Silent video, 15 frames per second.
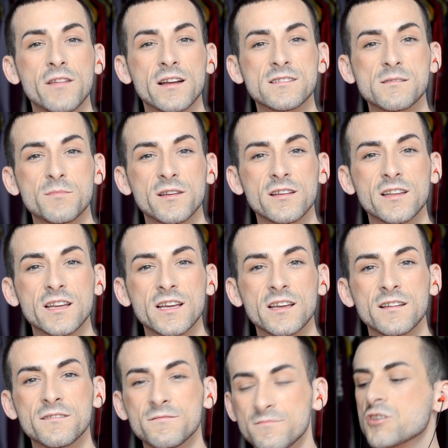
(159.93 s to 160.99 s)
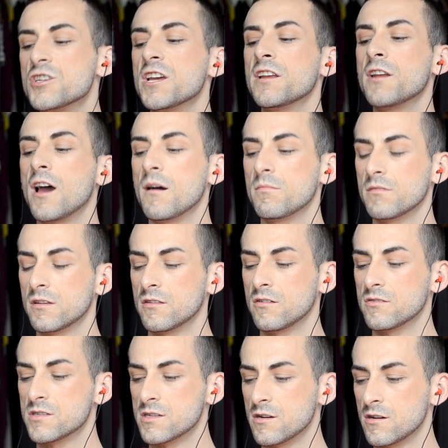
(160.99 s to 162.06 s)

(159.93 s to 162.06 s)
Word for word: flexibility, chin up in those